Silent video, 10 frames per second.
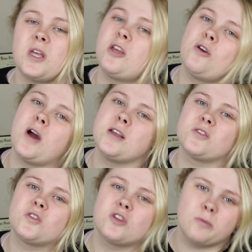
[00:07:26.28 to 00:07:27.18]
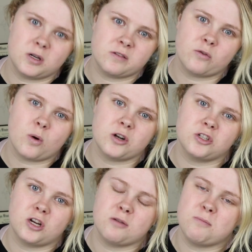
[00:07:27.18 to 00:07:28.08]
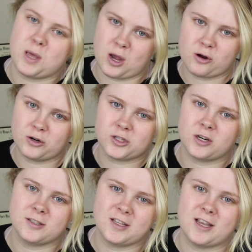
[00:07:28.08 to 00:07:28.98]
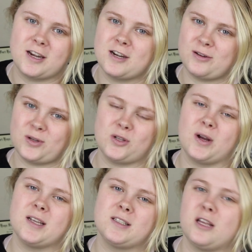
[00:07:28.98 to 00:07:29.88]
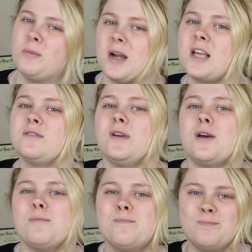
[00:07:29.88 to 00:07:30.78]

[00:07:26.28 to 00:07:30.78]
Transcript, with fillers: Thank you guys so much for watching. May all your stars align, and I'll see you guys in my next video.